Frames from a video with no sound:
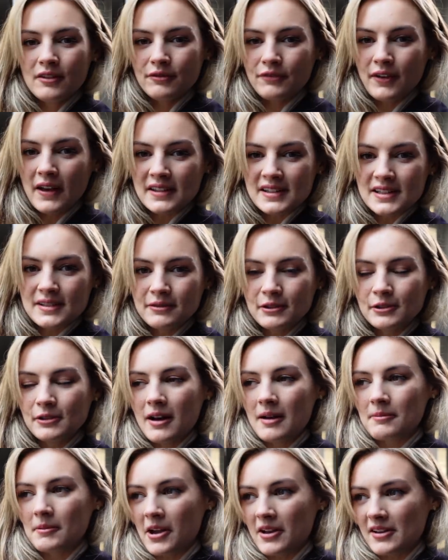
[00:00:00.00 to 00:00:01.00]
First of all,
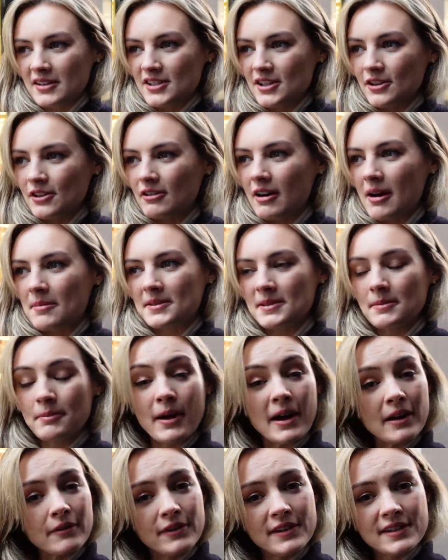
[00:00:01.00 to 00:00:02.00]
I'm going to grab some
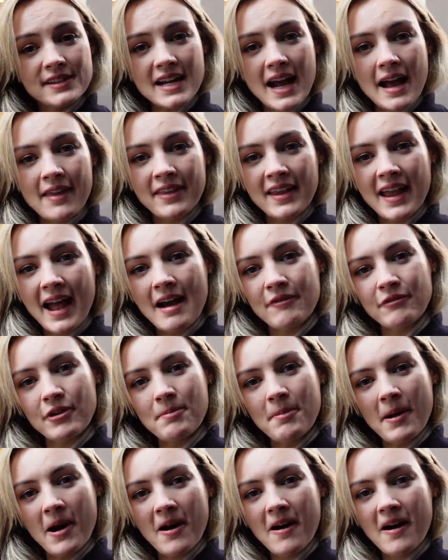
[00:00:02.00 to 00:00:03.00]
breakfast at the Ave
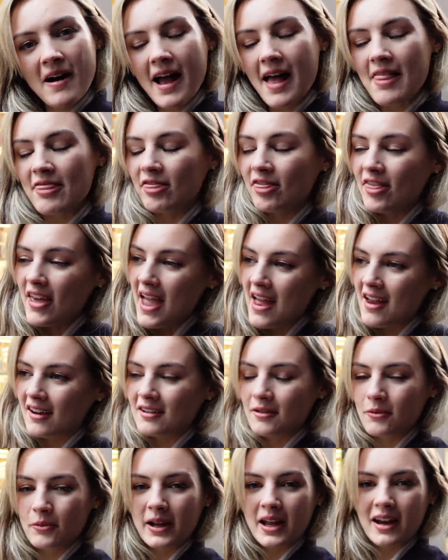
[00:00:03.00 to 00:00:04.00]
bar and
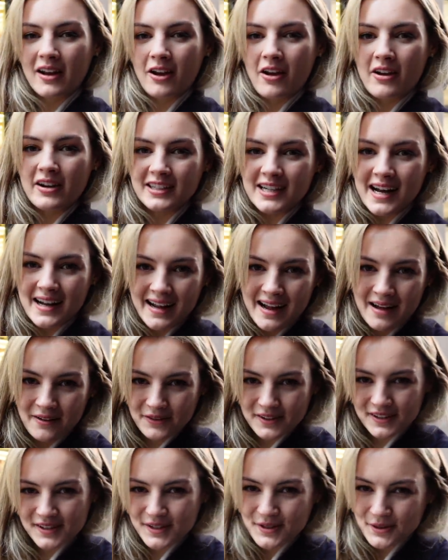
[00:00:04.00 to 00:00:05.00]
then we're going to go and check
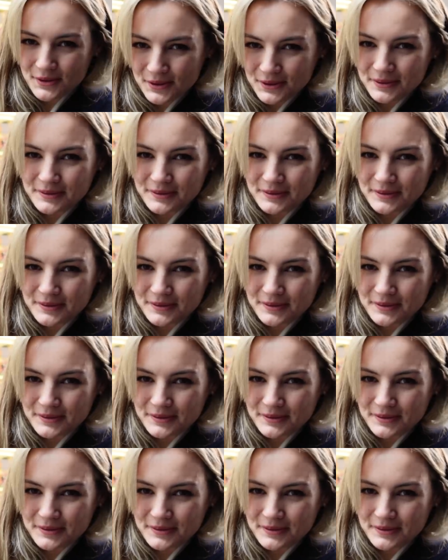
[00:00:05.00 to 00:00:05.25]
out the store.